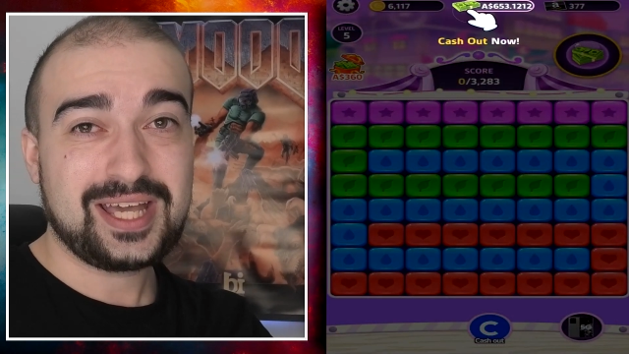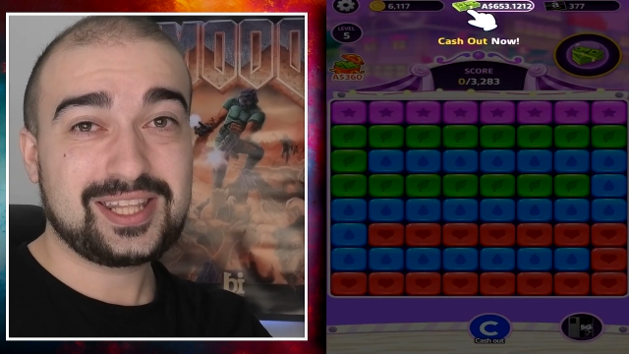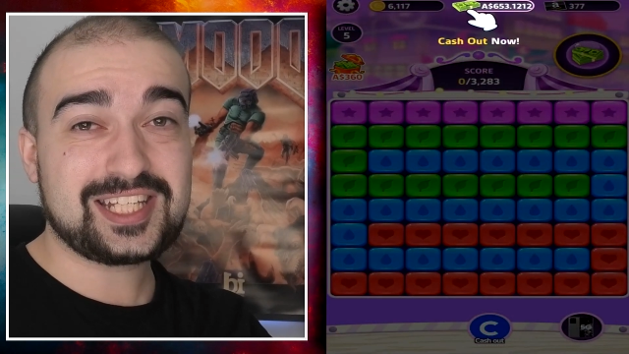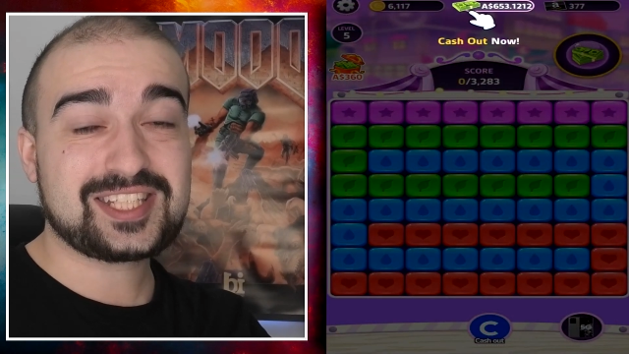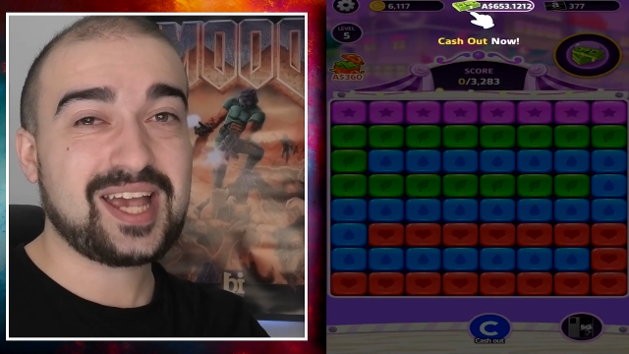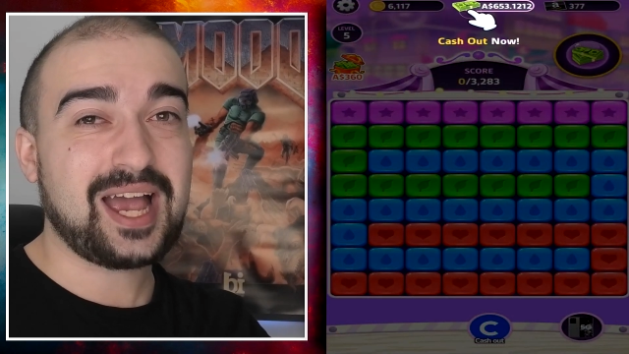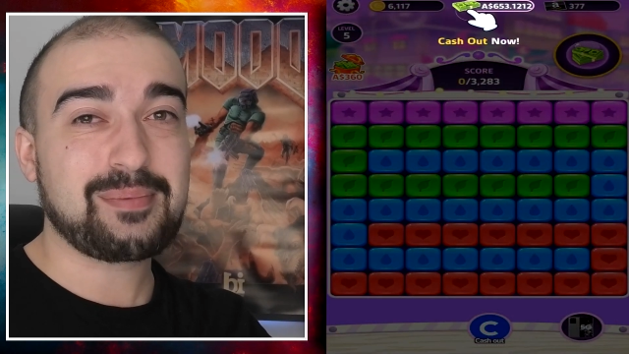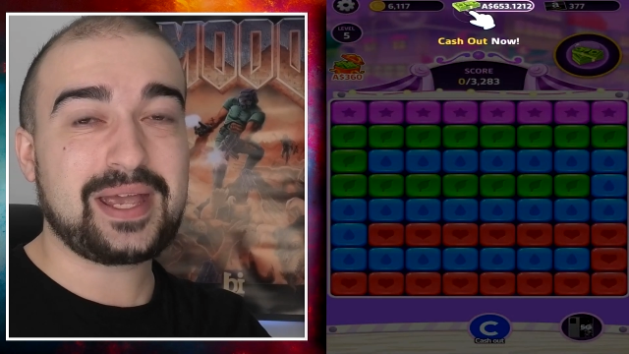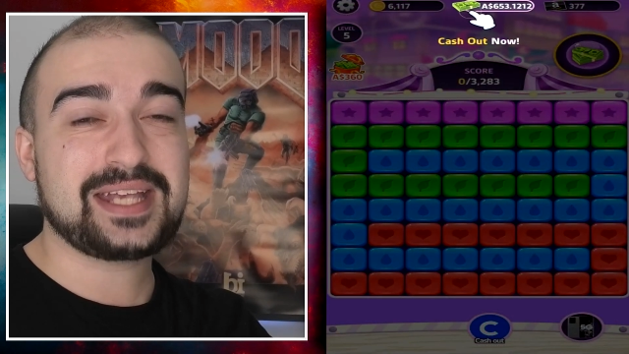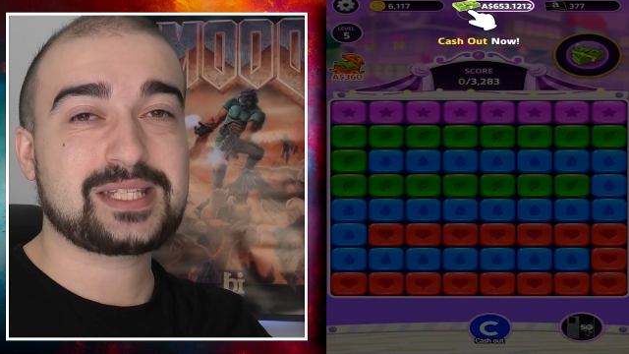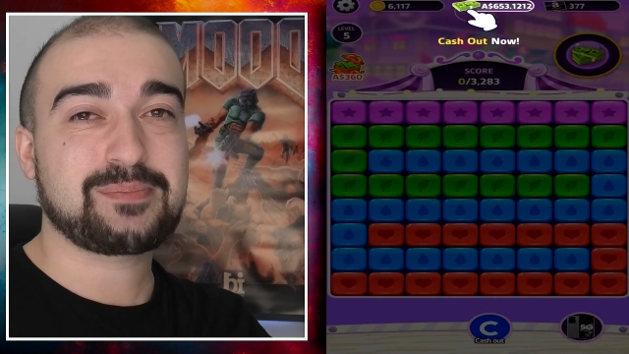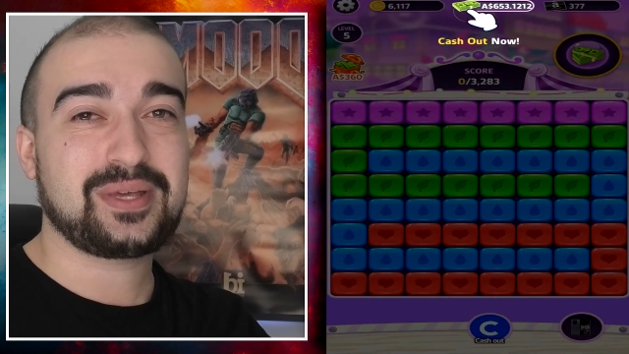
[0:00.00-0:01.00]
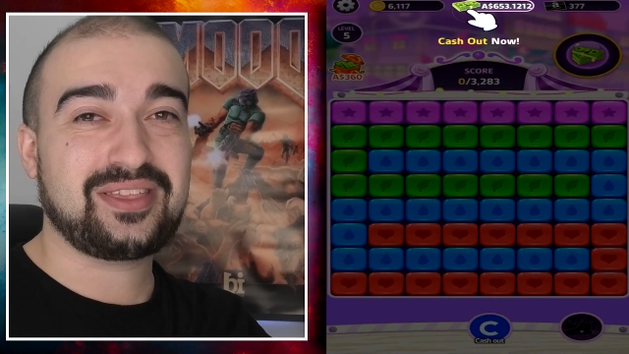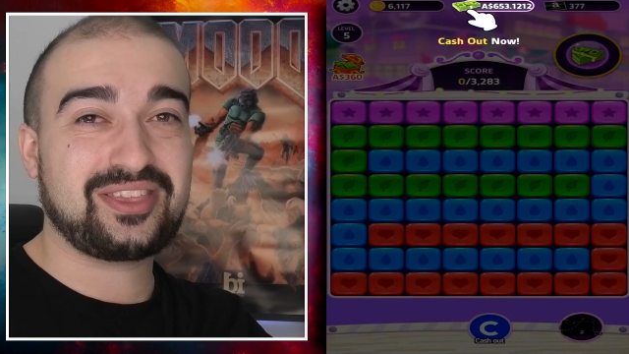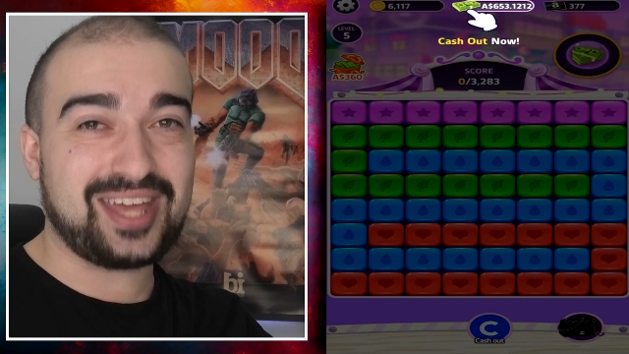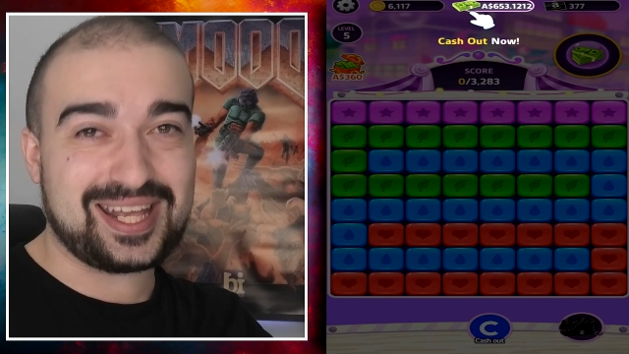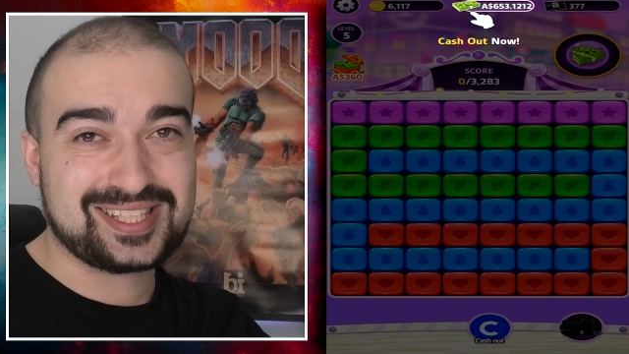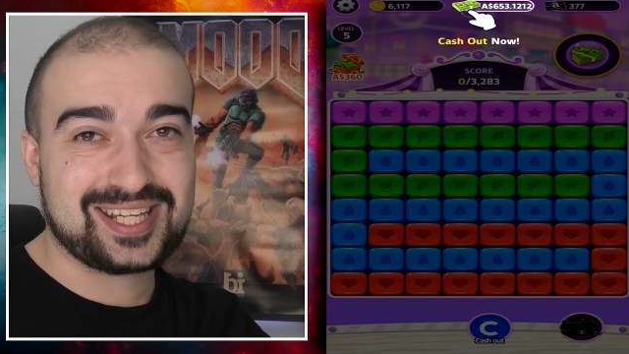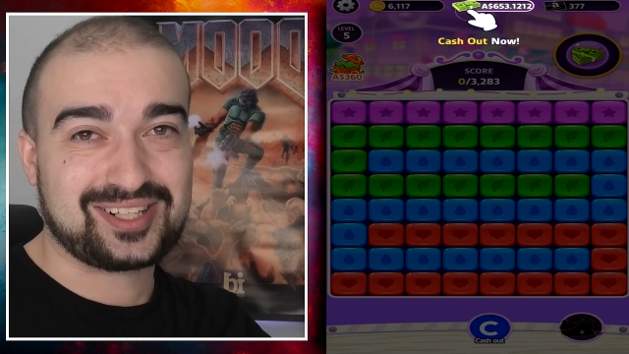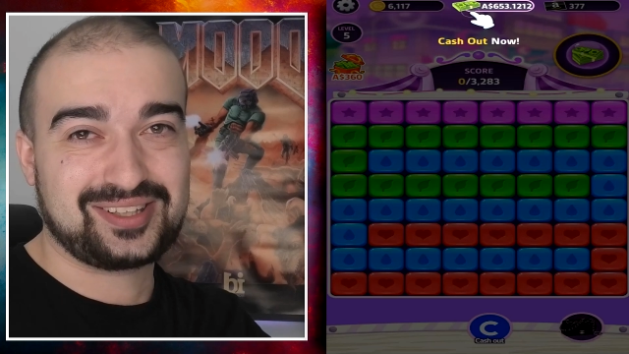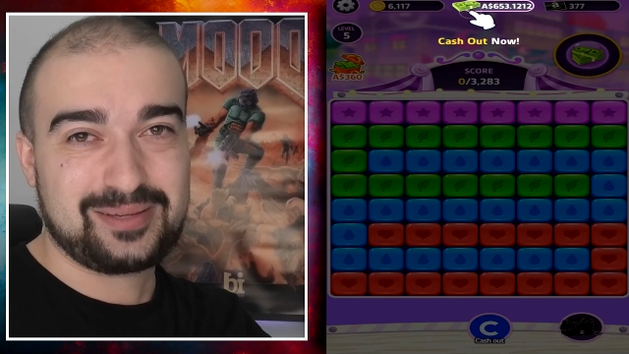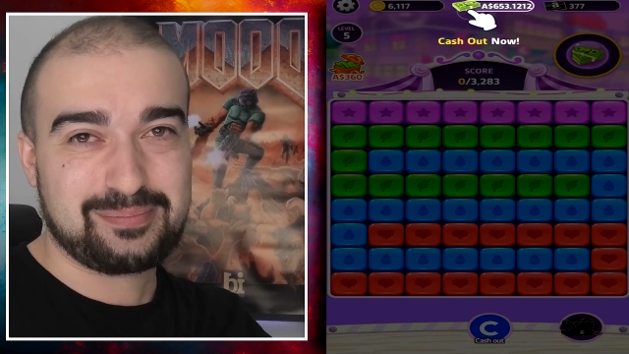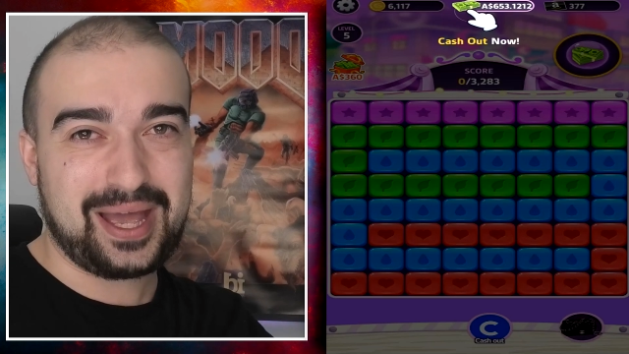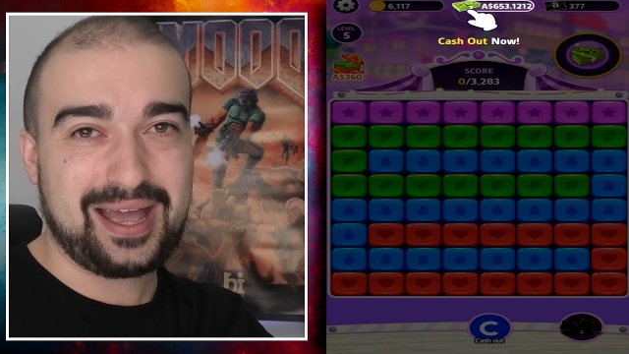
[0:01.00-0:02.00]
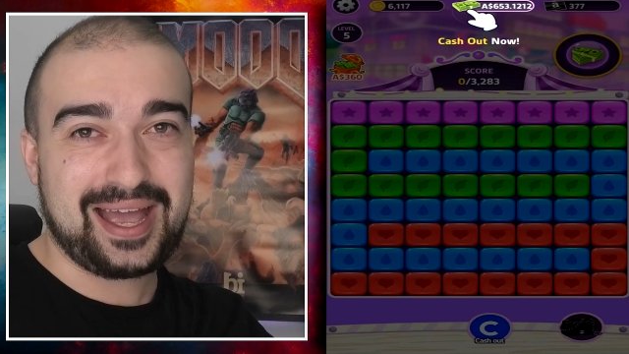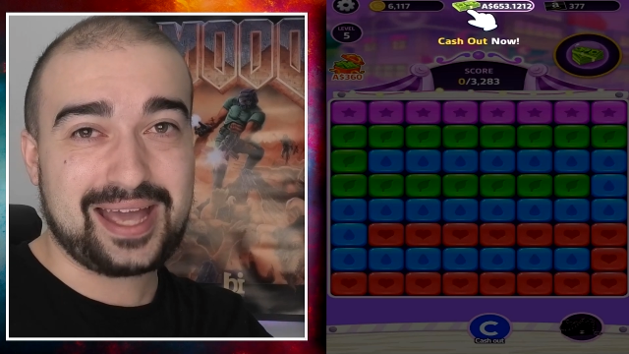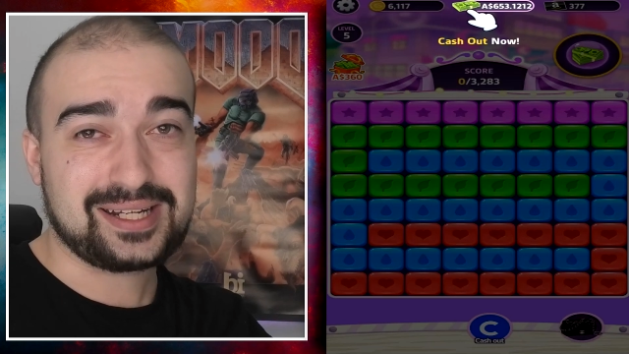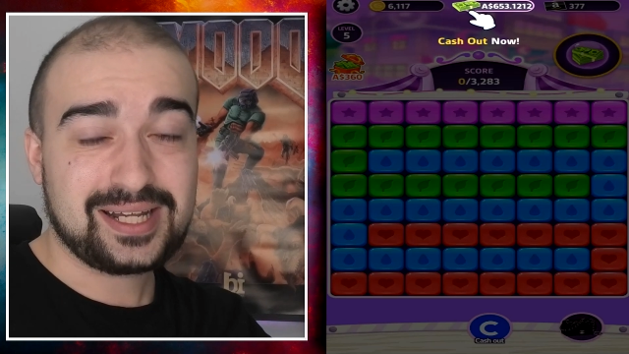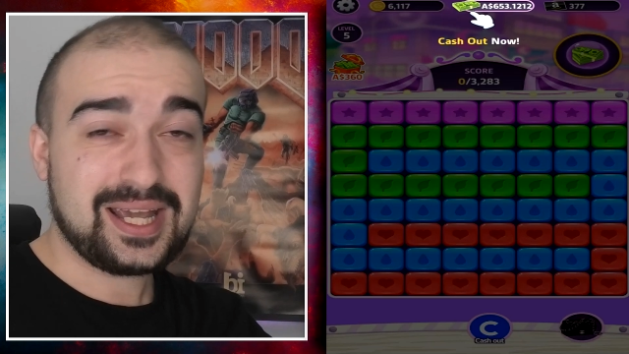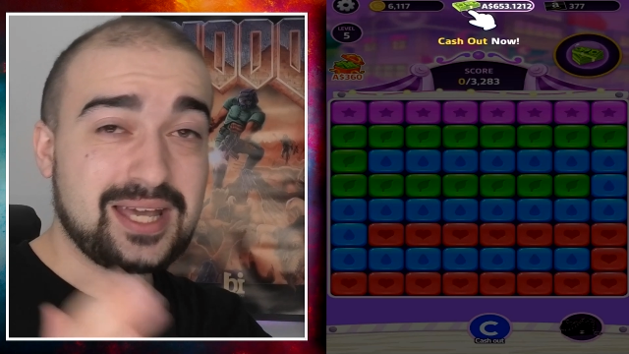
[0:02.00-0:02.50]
This app is pathetically bad.